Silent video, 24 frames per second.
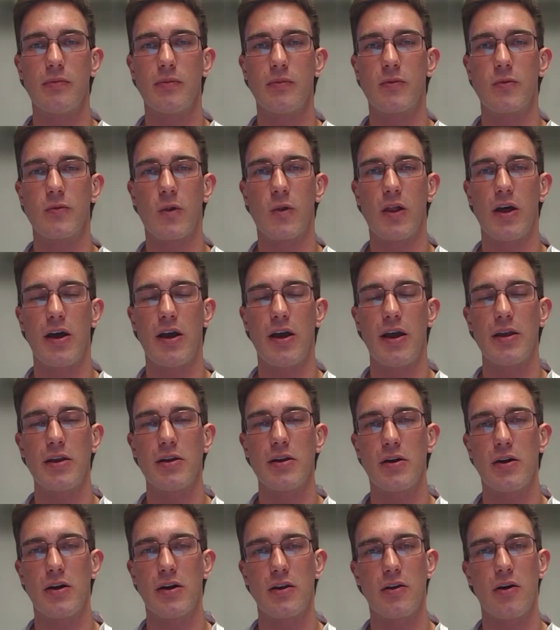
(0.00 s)
relying
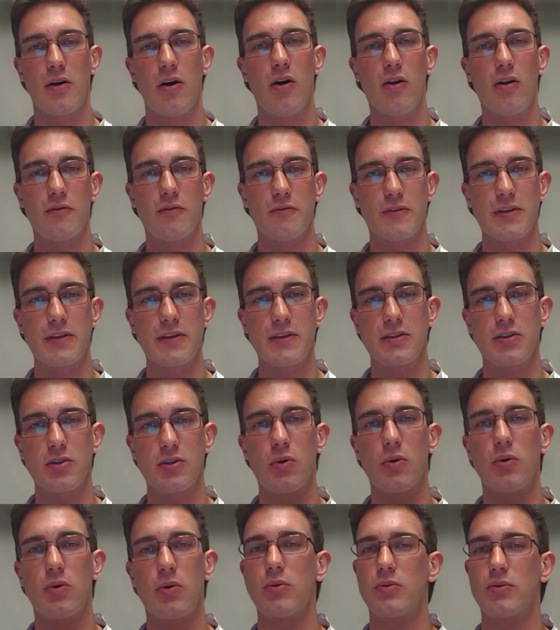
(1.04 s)
on all of these
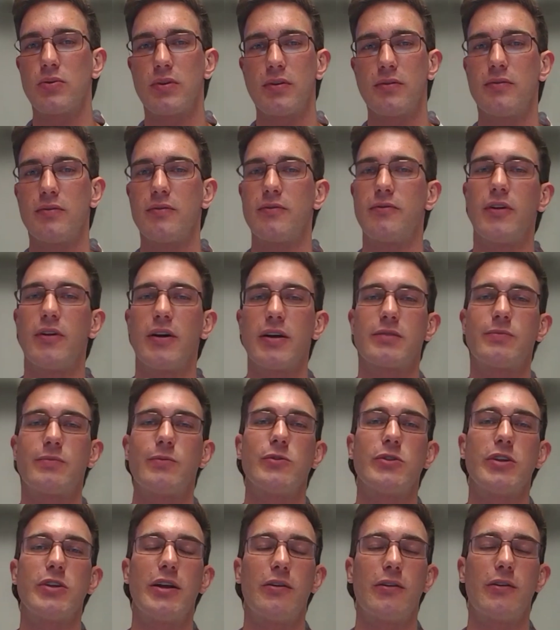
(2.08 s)
old flexible
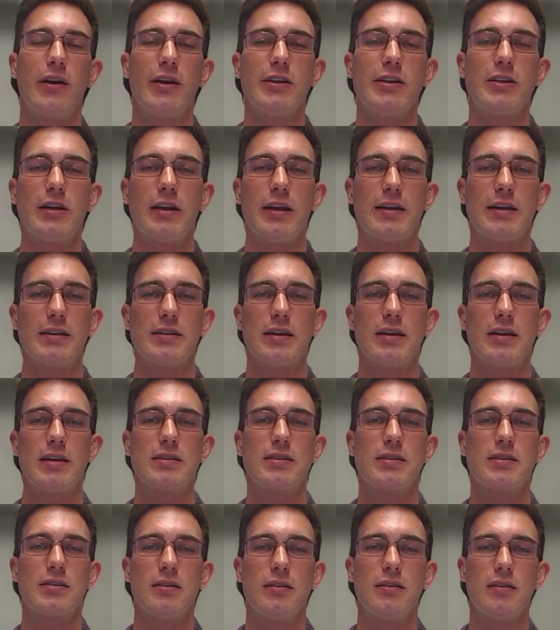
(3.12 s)
generation
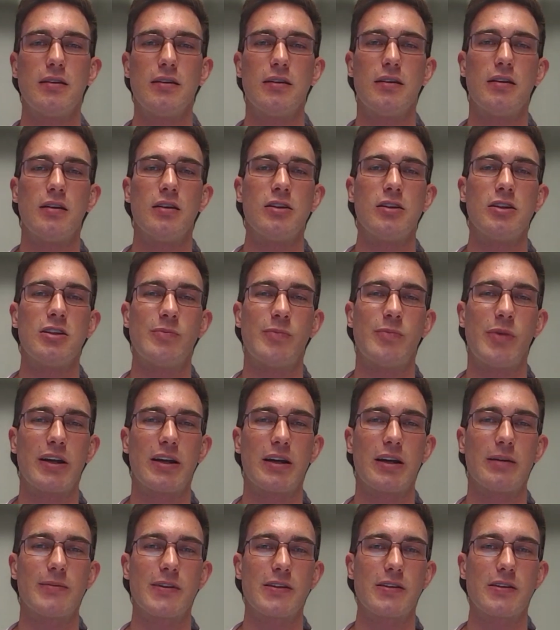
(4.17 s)
assets to pick
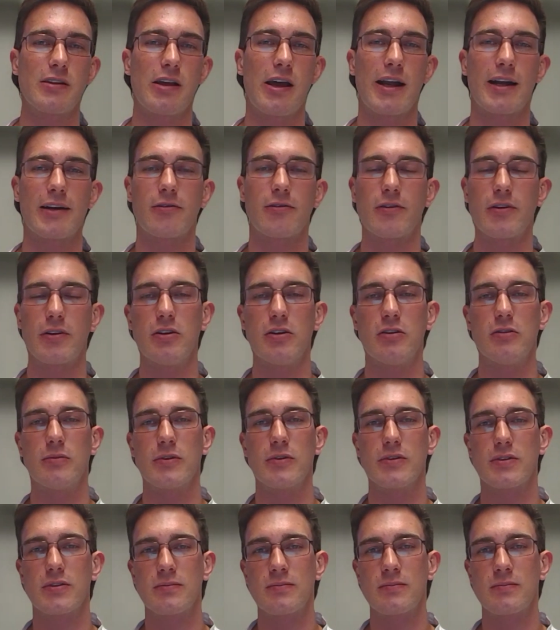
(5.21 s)
up the slack of renewables.